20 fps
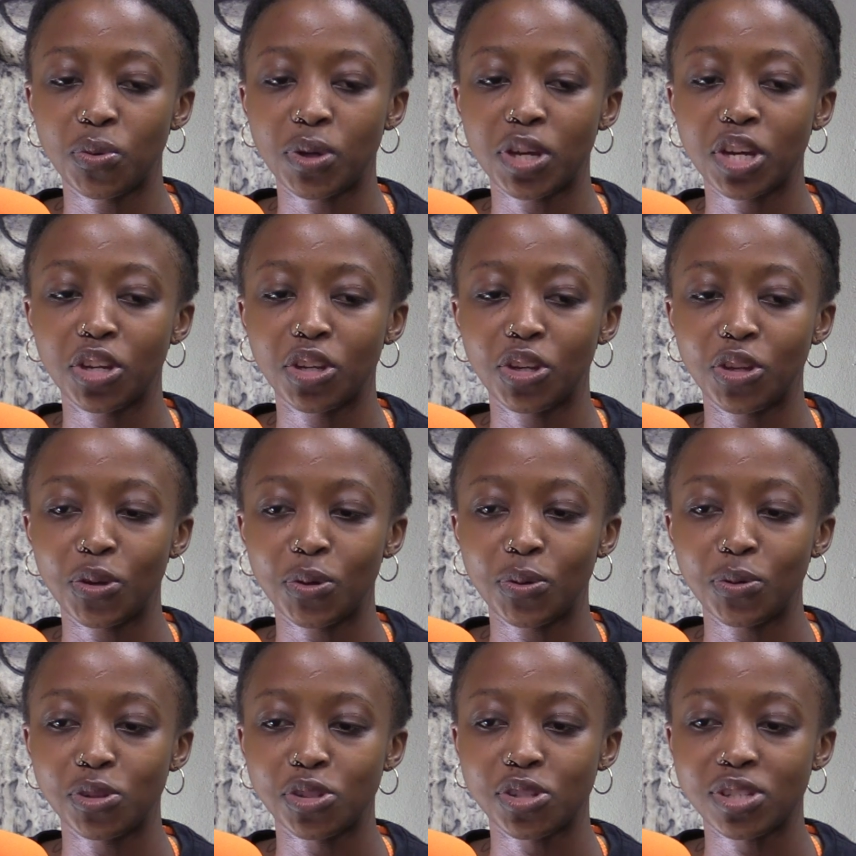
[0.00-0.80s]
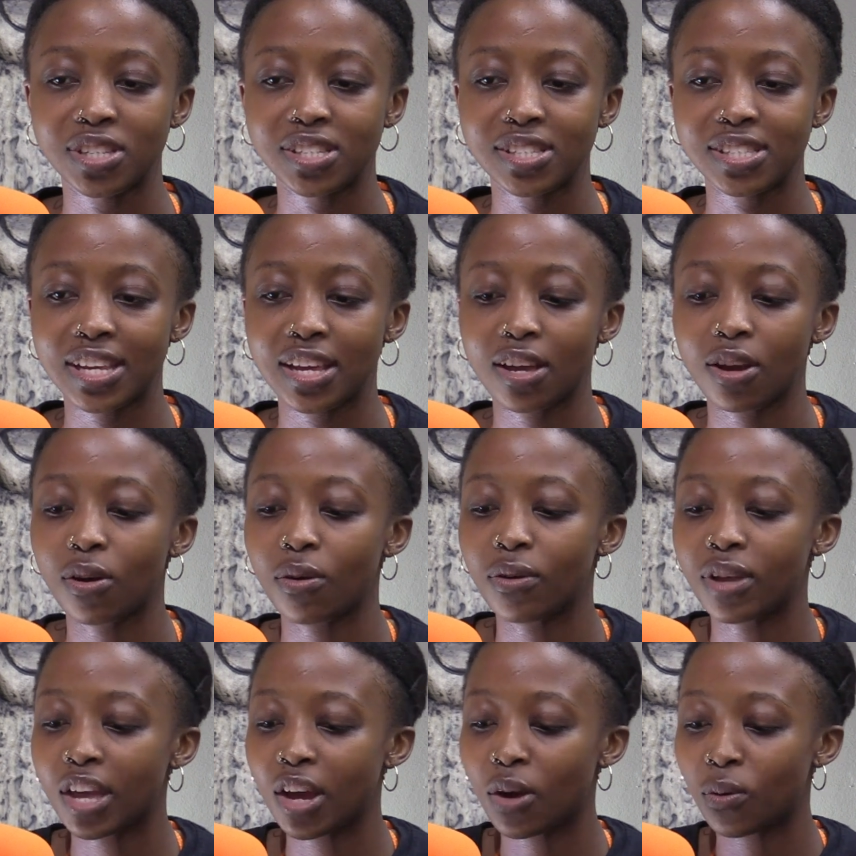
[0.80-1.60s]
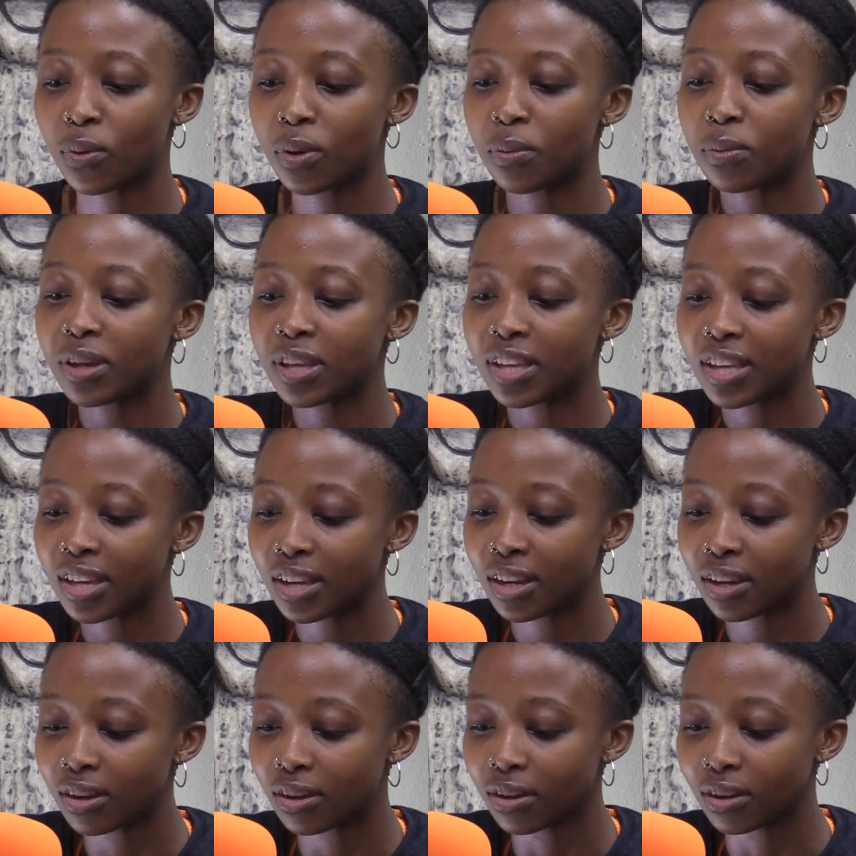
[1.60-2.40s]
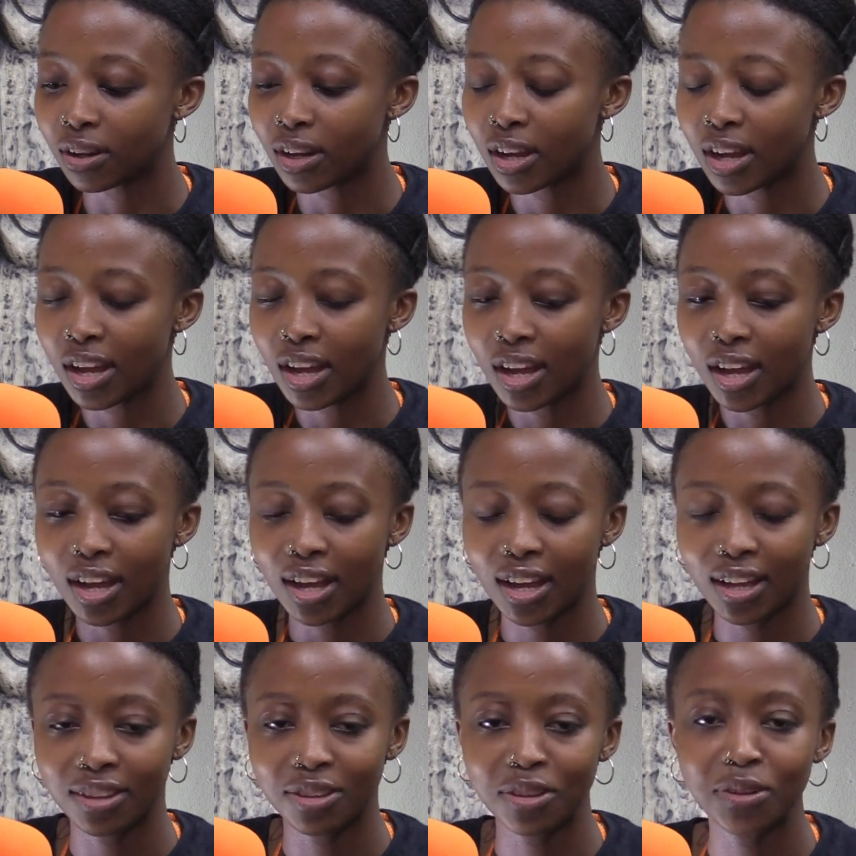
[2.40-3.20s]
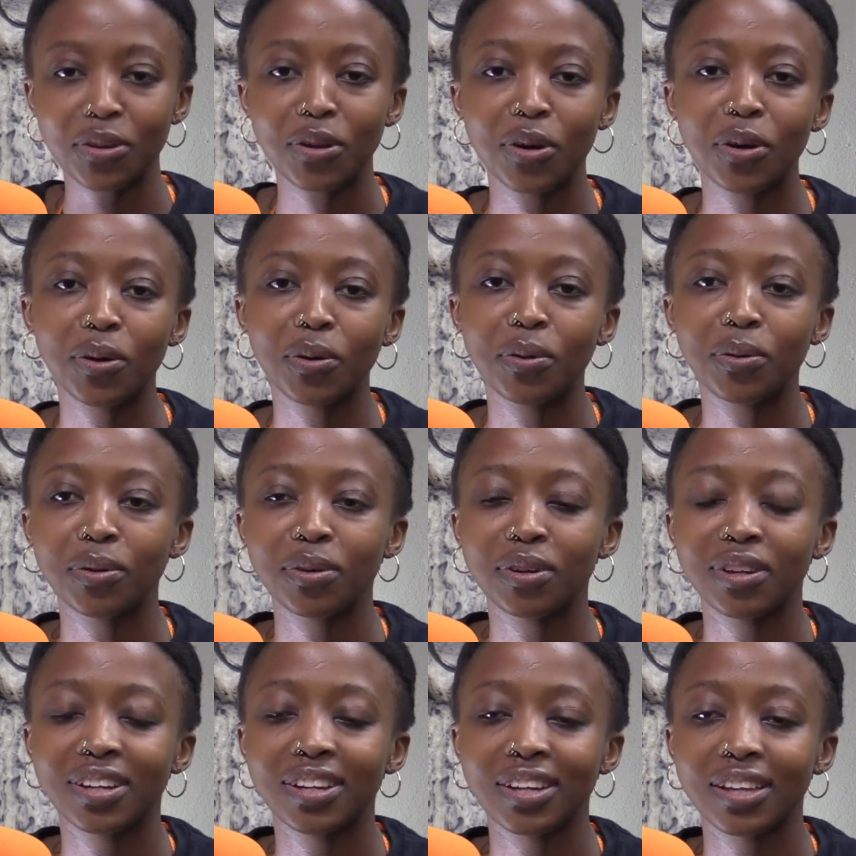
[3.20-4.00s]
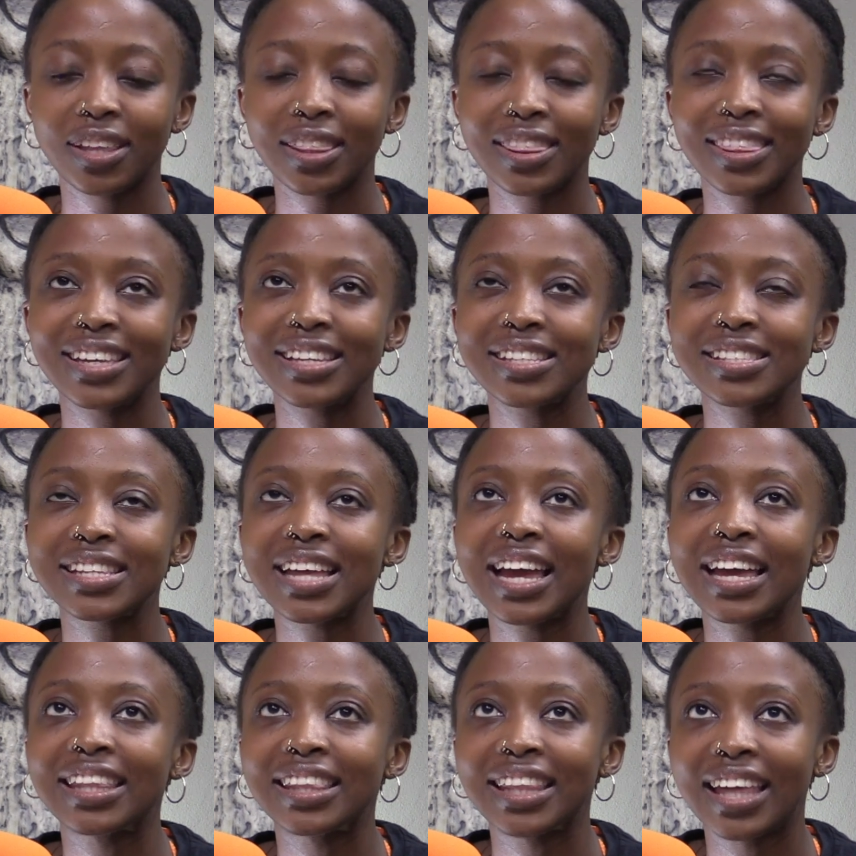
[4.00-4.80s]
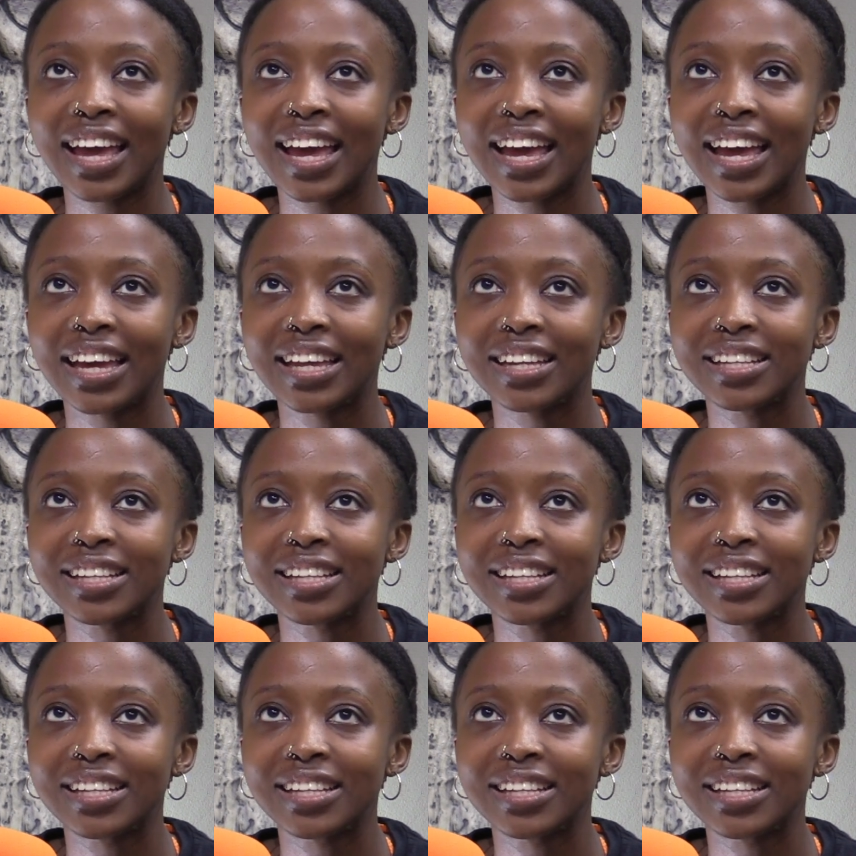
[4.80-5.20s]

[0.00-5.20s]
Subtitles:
can use to say, oh yeah, we were here. You know, things like that.